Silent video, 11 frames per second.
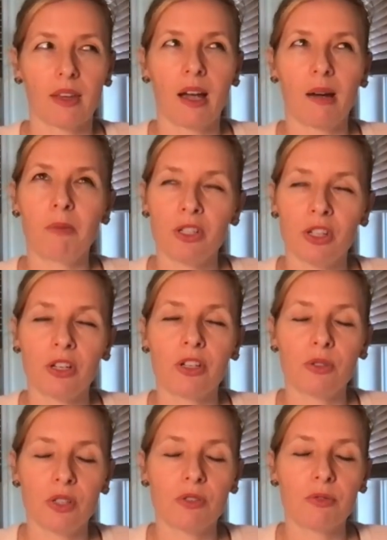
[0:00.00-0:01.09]
how much their
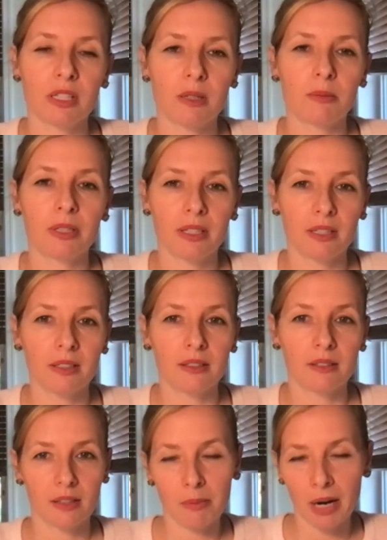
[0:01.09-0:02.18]
use is reasonably
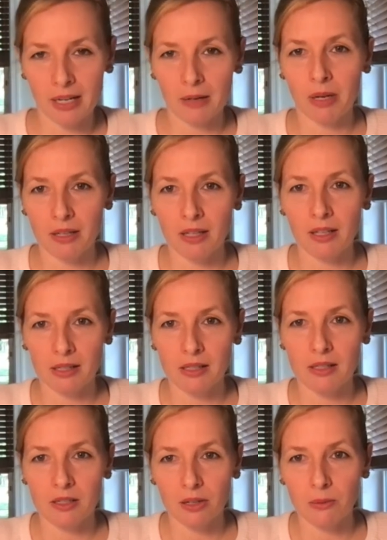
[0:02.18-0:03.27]
abiding by the
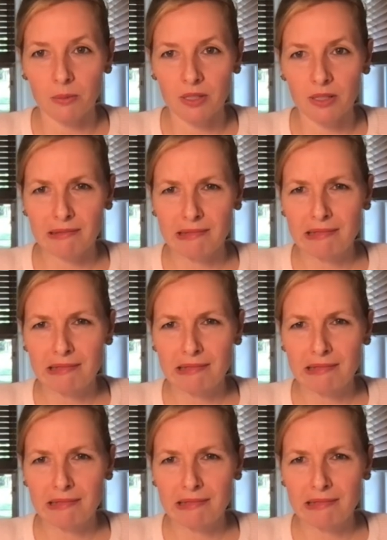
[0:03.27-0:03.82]
license terms